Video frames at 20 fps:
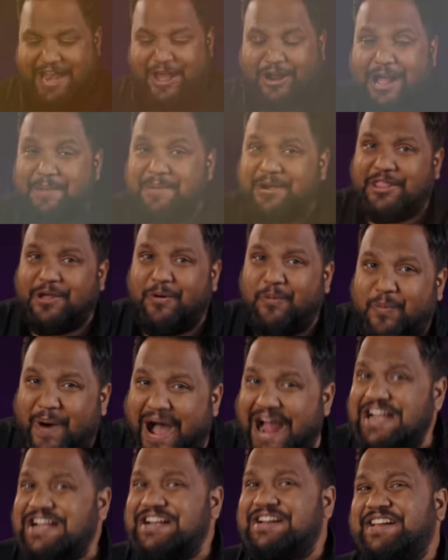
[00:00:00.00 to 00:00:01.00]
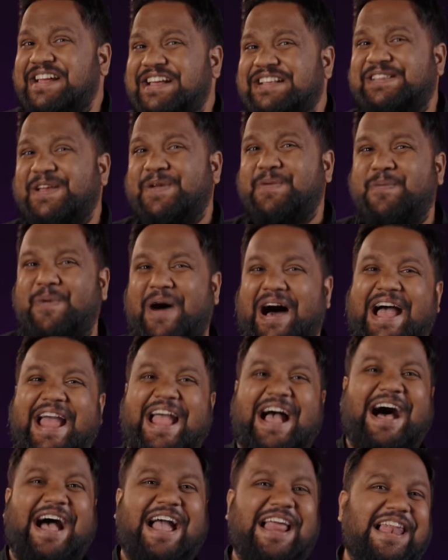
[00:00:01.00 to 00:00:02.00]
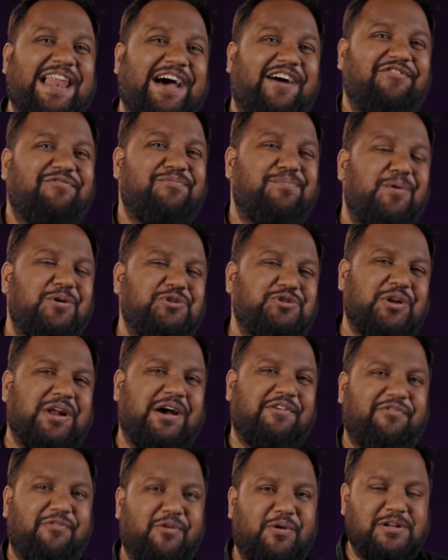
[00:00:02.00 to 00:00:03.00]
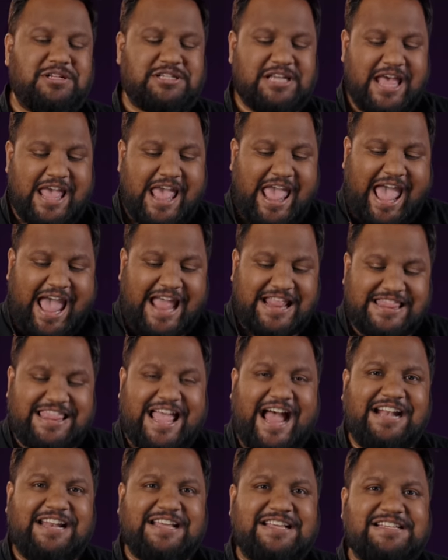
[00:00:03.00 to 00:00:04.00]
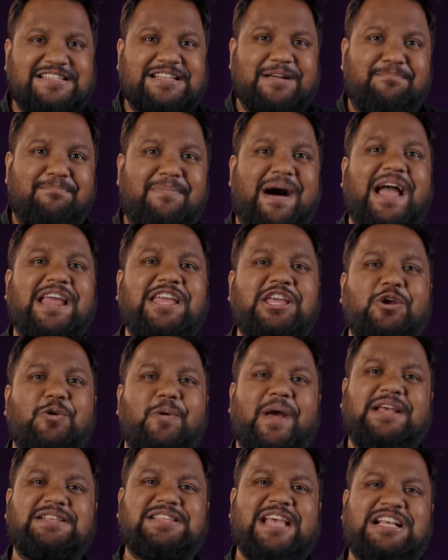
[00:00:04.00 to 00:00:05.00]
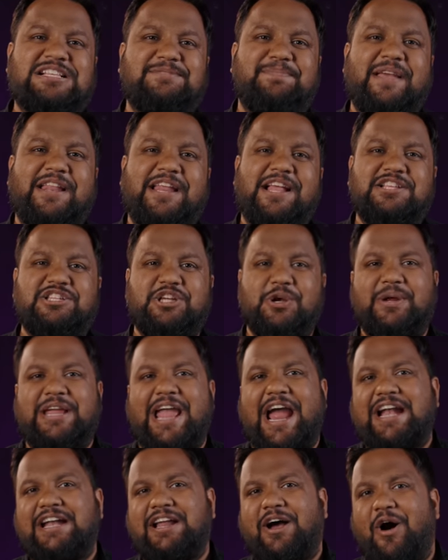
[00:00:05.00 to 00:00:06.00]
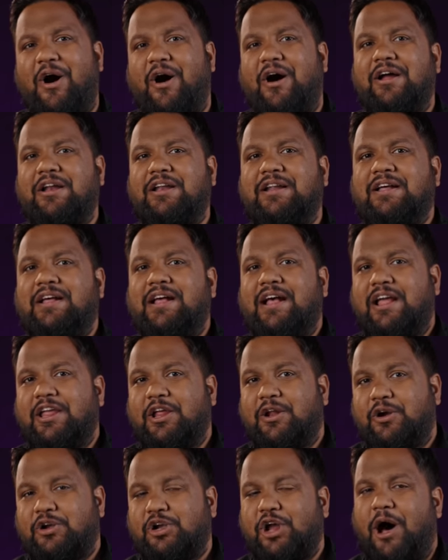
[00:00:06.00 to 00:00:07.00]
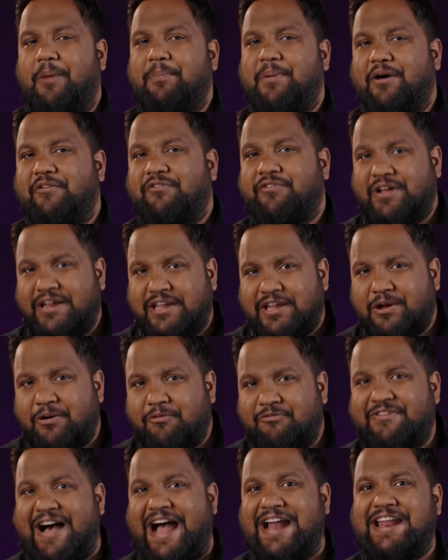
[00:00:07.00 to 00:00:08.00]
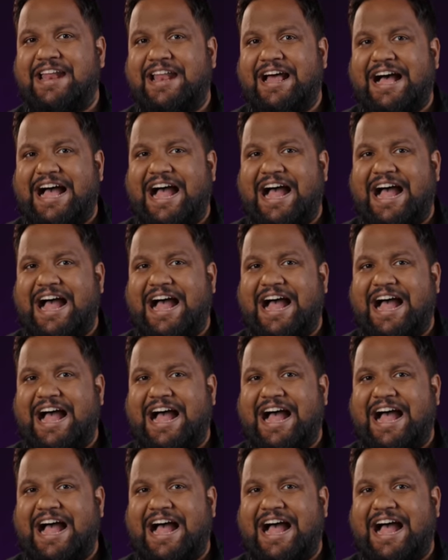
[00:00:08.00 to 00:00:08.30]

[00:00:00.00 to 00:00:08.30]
Now coming to the one reason why I love Motorola phones and that is the My UX experience you get on you know top of you know vanilla